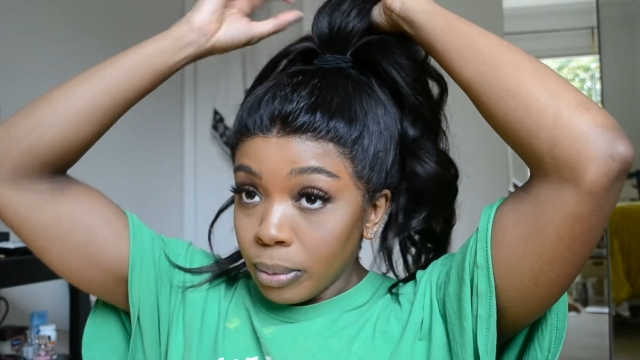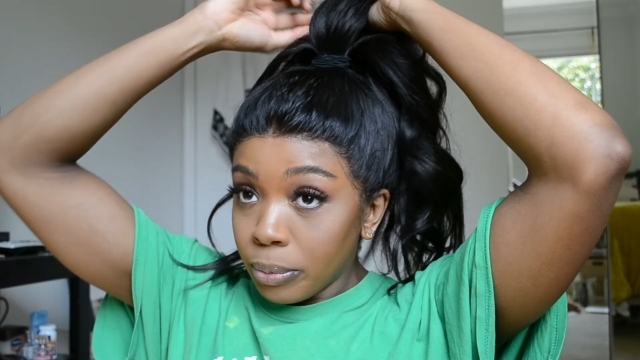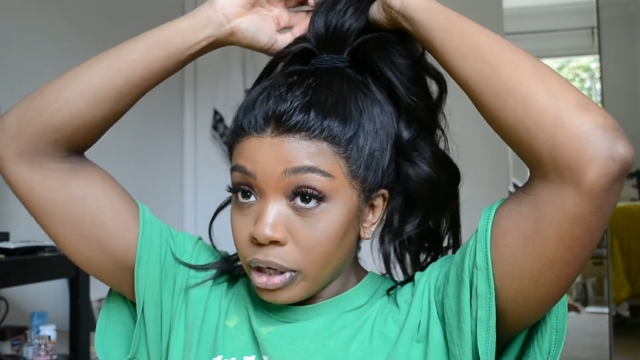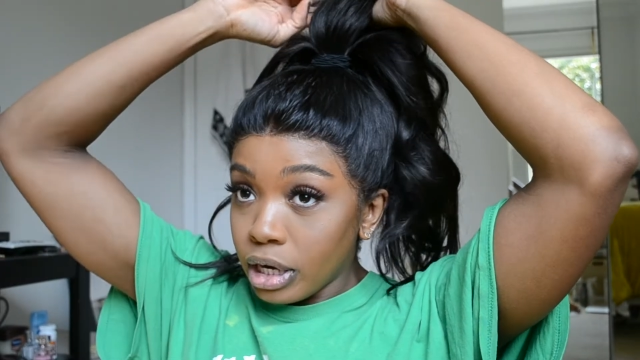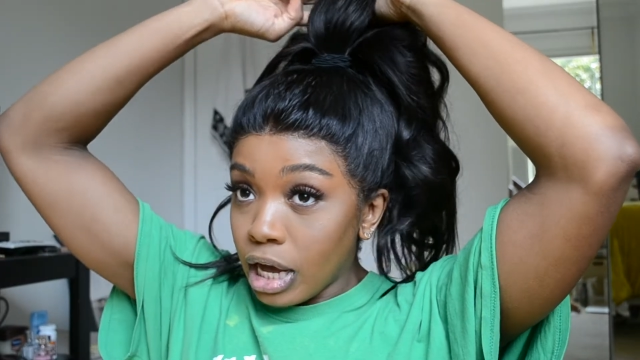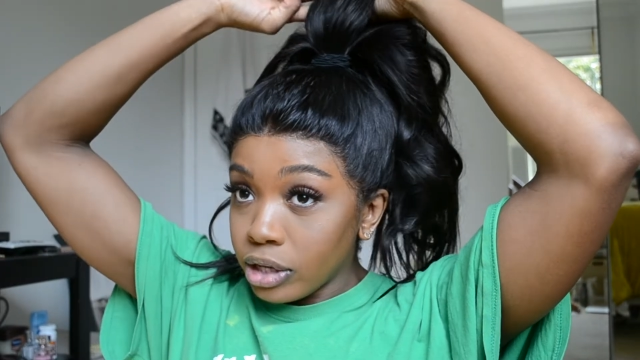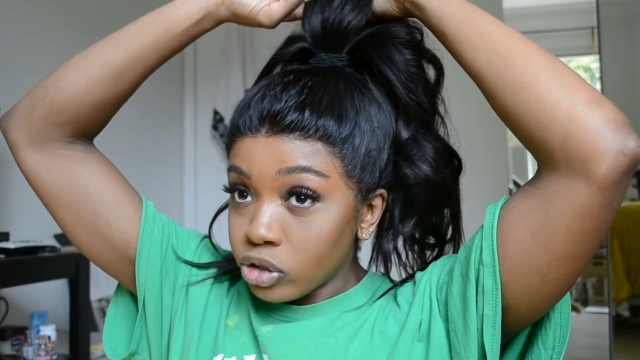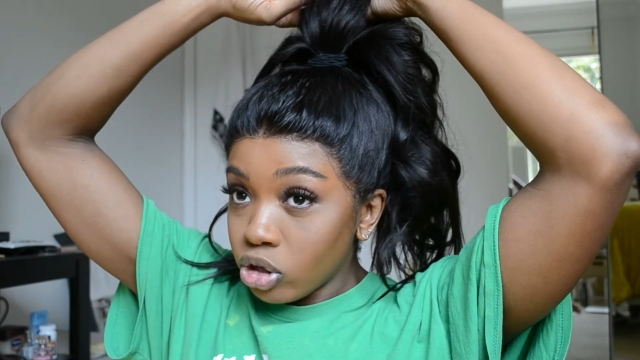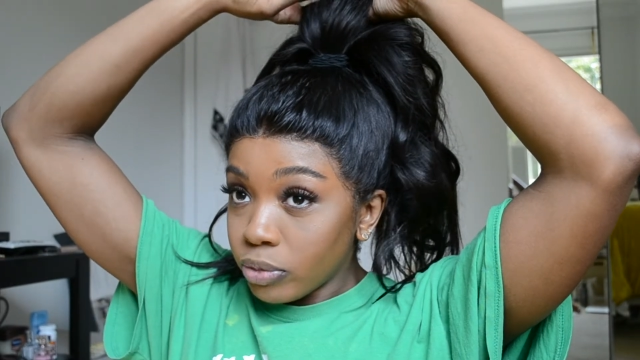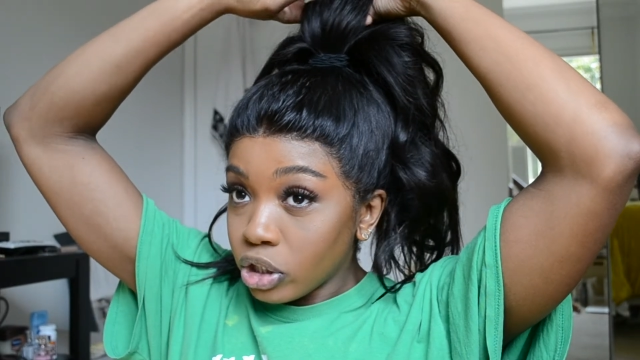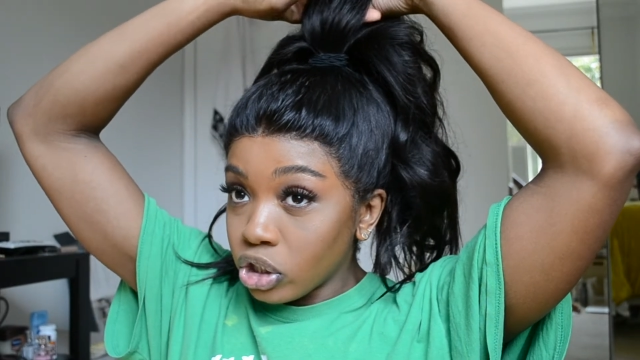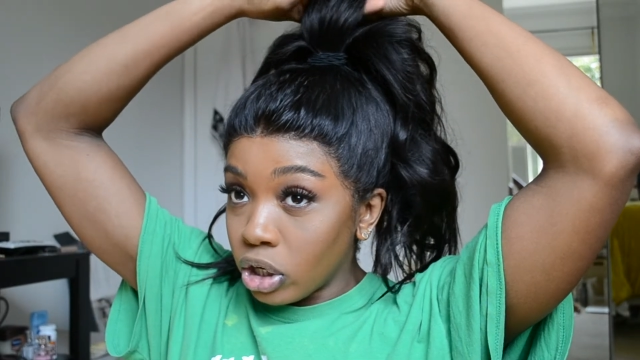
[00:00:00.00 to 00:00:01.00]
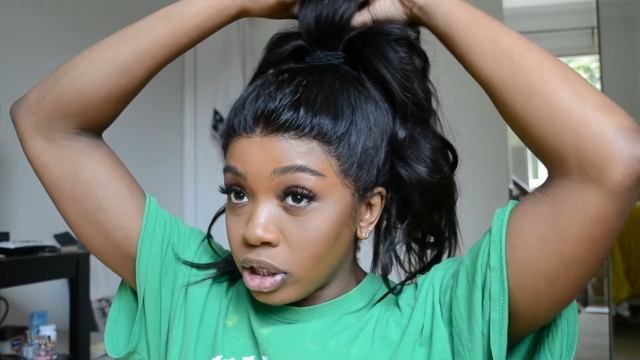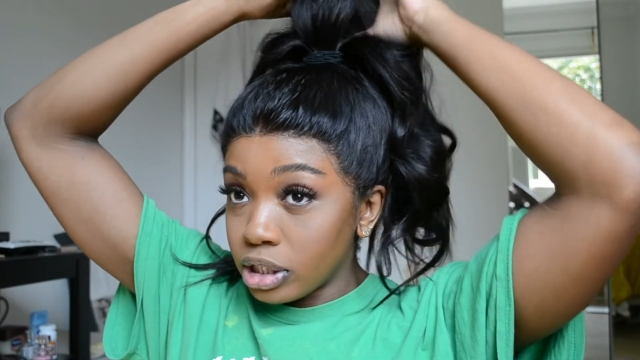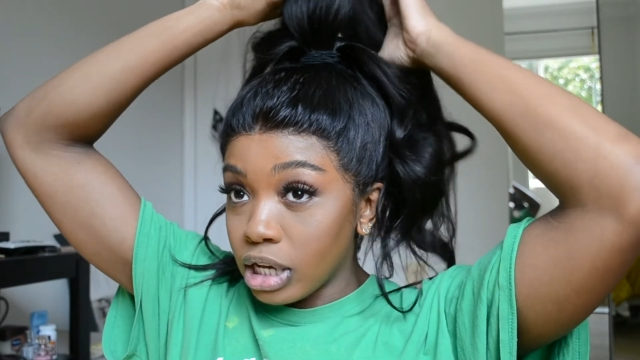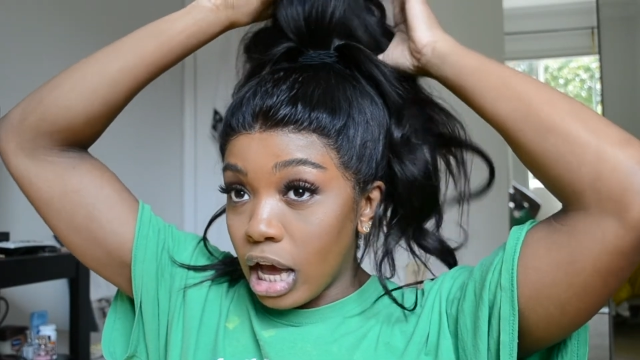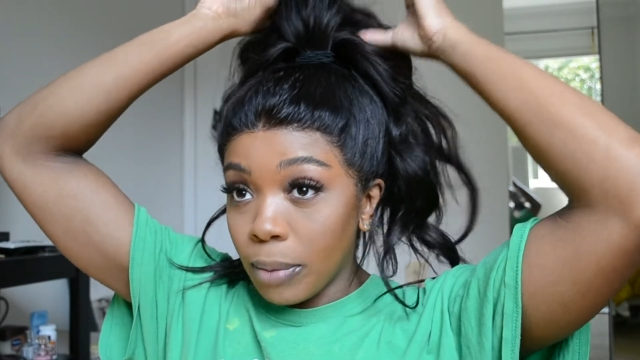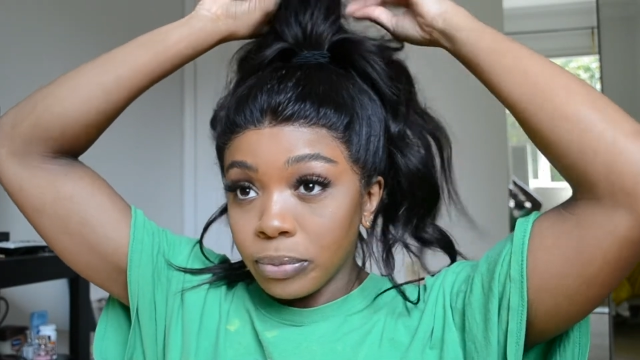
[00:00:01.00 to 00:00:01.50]
but not so much on the
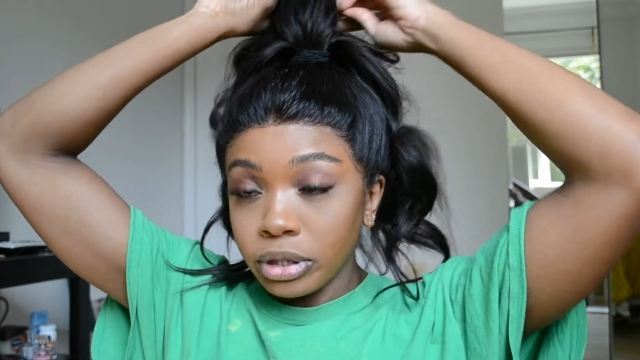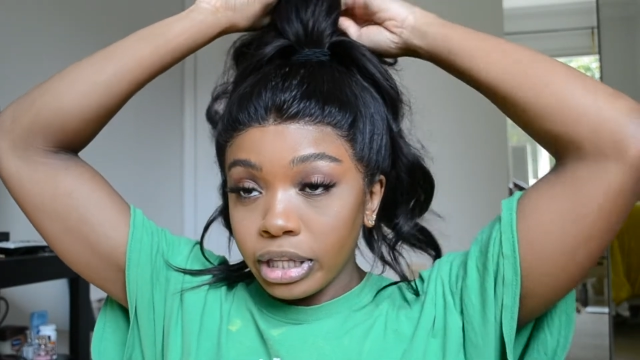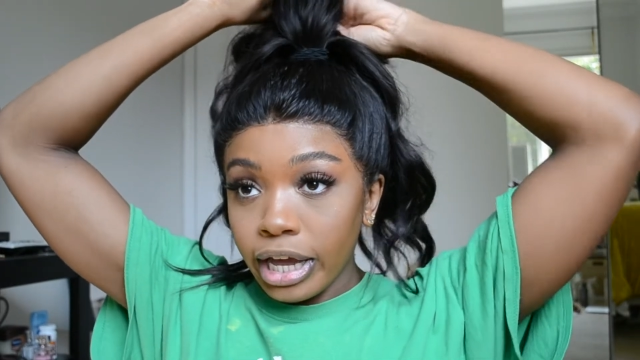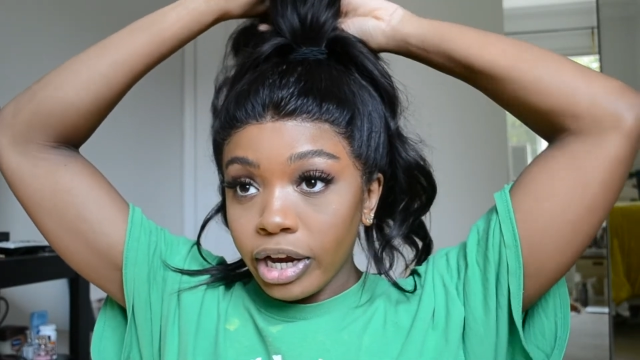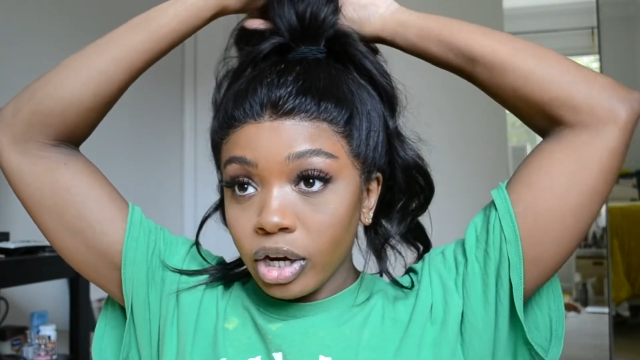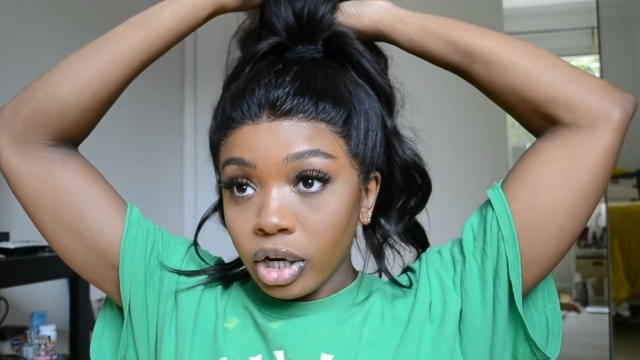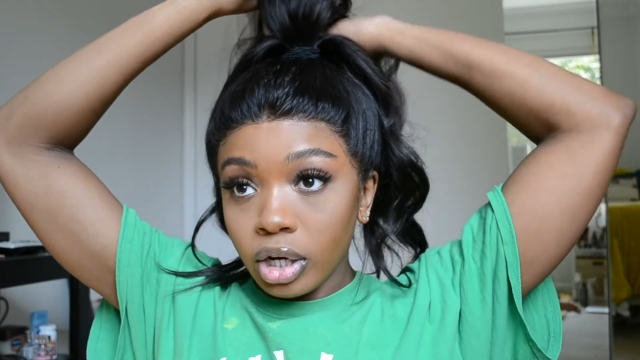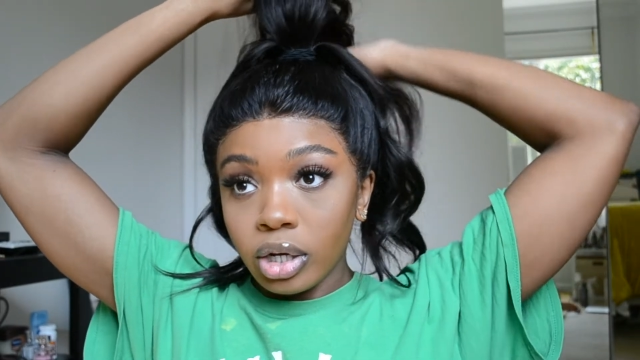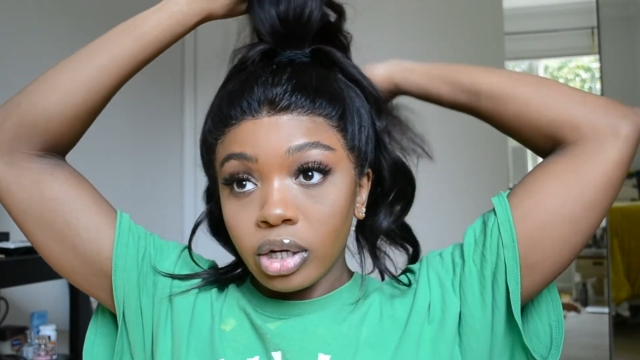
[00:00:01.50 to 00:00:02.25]
top layer.